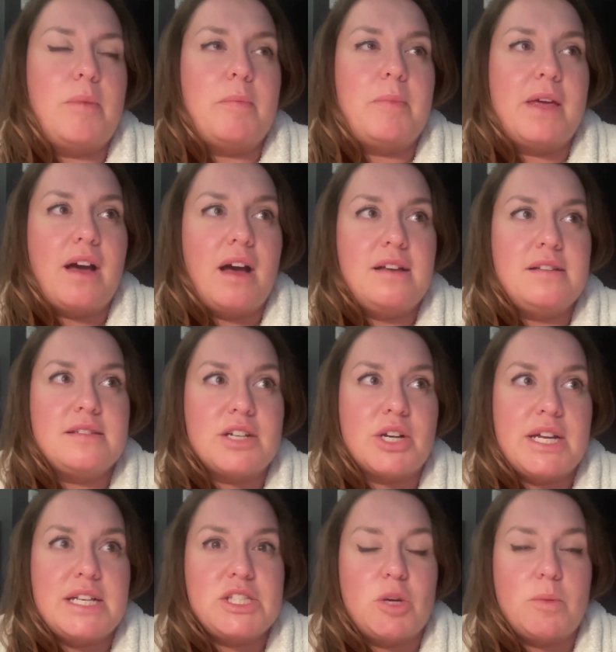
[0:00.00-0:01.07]
But because there
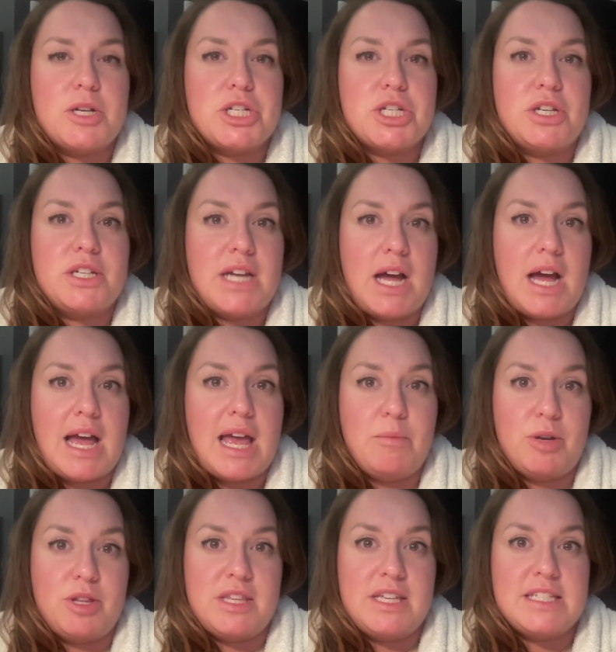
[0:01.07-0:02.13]
is so much time
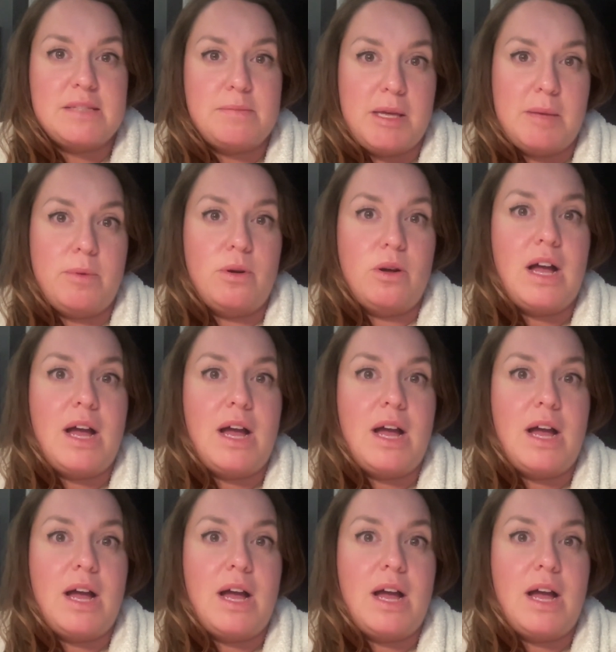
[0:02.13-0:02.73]
with these people,